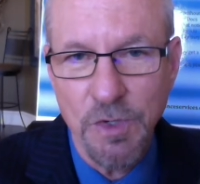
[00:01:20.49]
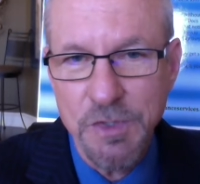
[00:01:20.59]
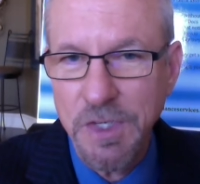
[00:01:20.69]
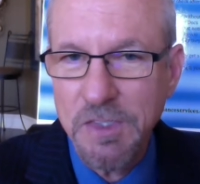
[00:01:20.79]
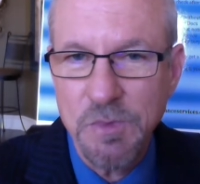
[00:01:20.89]
or
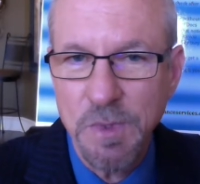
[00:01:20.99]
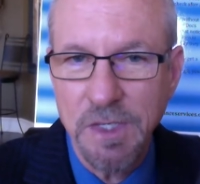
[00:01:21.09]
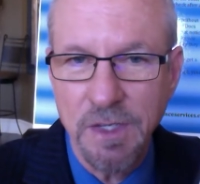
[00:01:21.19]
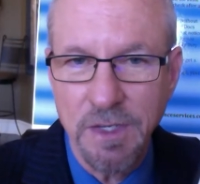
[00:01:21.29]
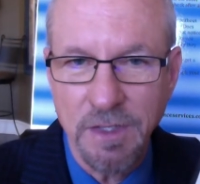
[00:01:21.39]

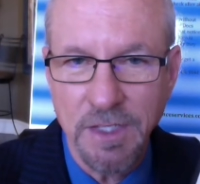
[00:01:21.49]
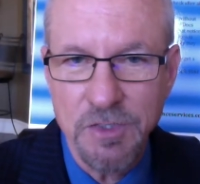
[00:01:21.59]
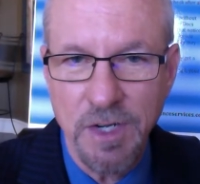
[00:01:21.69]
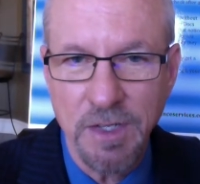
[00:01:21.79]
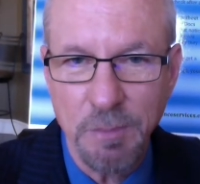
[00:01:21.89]
transmit
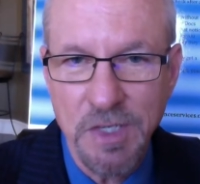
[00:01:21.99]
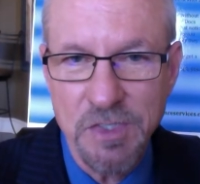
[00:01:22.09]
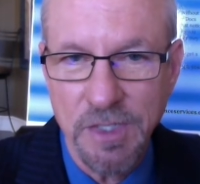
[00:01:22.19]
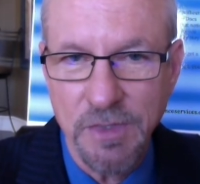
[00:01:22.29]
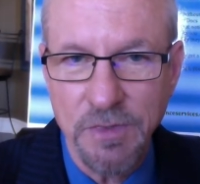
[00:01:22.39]
electronic
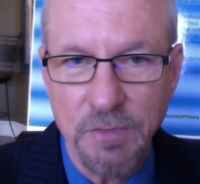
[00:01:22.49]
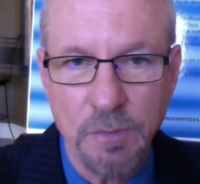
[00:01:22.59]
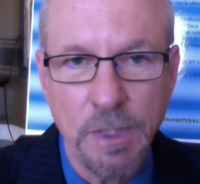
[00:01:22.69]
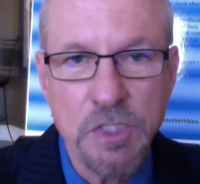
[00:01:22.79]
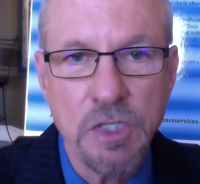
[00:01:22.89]
patient health
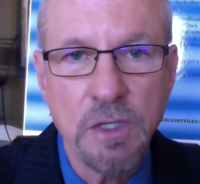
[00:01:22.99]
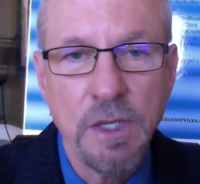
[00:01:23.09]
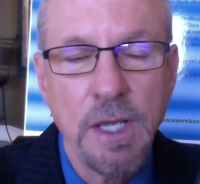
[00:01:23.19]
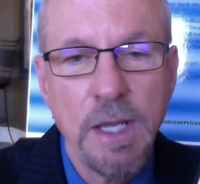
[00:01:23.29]
information.